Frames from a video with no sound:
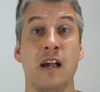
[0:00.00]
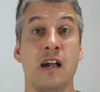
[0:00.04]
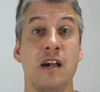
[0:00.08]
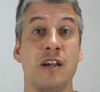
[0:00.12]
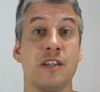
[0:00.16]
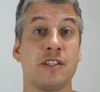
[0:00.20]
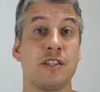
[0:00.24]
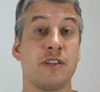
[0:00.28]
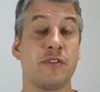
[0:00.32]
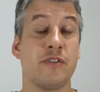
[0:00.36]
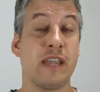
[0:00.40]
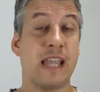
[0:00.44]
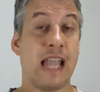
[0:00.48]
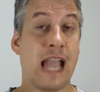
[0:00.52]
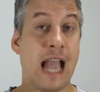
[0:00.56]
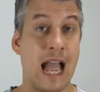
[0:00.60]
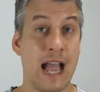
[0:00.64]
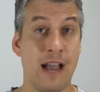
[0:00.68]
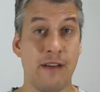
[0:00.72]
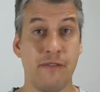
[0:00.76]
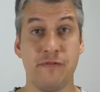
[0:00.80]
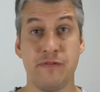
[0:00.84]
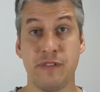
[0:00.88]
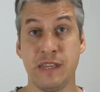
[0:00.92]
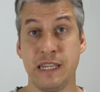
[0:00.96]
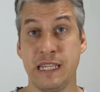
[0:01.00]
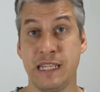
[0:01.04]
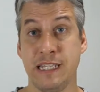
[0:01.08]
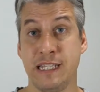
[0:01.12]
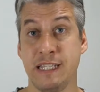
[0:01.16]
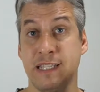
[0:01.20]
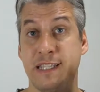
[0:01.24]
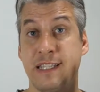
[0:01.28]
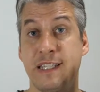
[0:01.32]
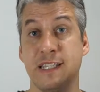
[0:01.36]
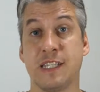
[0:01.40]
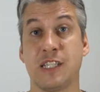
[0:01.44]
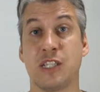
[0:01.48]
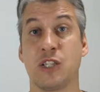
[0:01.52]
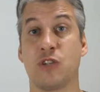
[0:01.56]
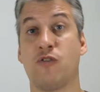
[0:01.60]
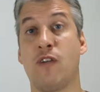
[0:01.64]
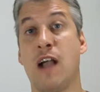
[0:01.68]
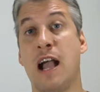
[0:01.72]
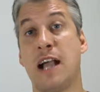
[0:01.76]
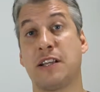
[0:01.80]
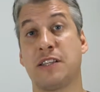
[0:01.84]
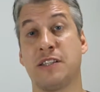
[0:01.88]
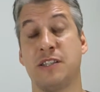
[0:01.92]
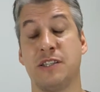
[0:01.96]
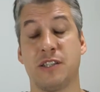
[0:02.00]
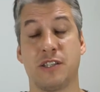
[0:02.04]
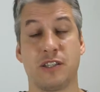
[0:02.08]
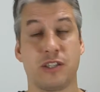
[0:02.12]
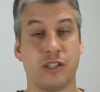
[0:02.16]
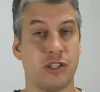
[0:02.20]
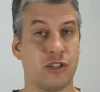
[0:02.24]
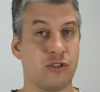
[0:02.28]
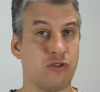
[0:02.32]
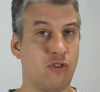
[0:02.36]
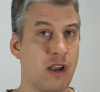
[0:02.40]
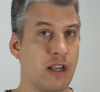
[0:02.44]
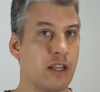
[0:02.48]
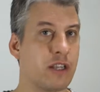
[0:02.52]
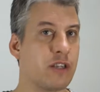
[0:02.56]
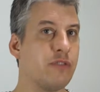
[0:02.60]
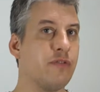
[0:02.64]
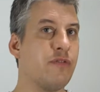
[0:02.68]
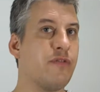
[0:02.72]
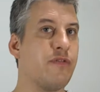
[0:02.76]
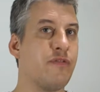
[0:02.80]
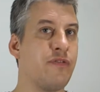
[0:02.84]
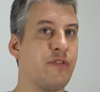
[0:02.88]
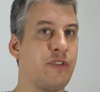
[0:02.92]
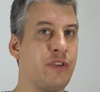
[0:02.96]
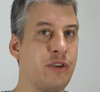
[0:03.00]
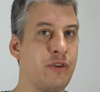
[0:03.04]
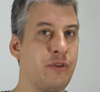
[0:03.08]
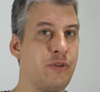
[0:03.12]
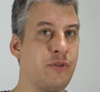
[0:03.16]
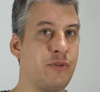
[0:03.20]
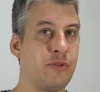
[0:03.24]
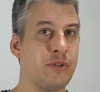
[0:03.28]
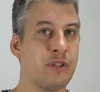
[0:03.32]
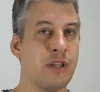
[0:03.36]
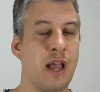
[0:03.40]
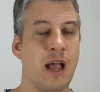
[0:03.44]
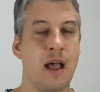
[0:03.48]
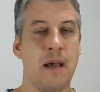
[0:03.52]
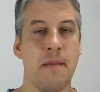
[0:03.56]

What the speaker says: So they have these distractors to try and confuse,